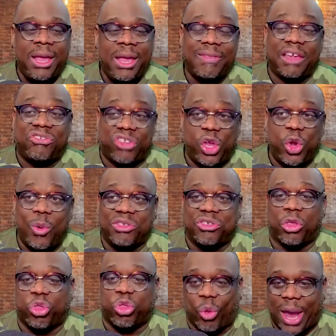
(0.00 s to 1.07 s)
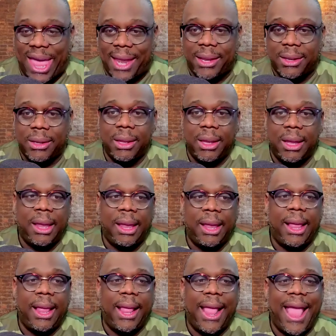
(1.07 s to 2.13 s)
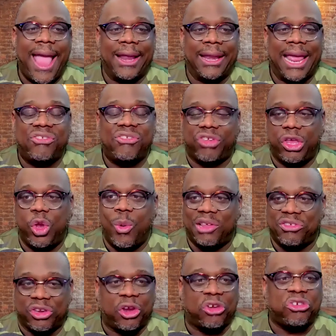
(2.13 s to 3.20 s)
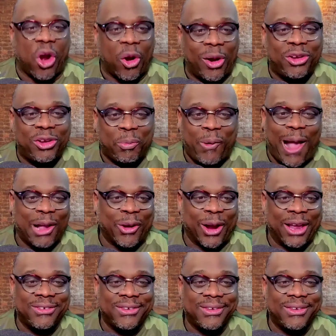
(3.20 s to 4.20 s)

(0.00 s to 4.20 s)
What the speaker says: They see you as a threat, and they see you as a deterrent to progress.